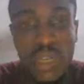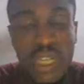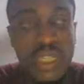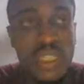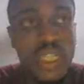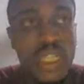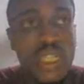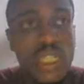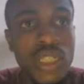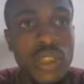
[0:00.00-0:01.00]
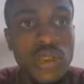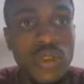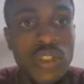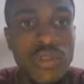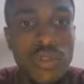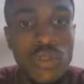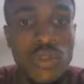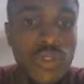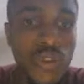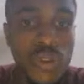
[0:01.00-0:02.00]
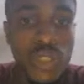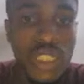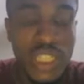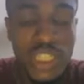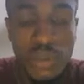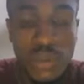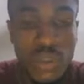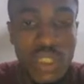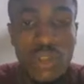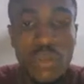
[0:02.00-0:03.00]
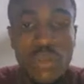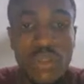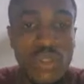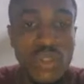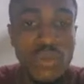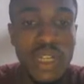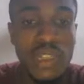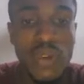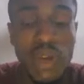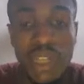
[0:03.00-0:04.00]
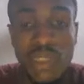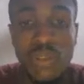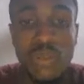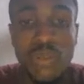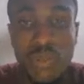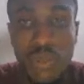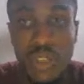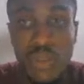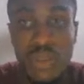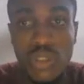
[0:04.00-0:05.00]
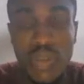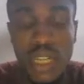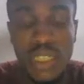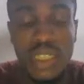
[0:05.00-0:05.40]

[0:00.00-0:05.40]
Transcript: And if you want to know if your country is eligible to sell on print on demand or Amazon print on demand,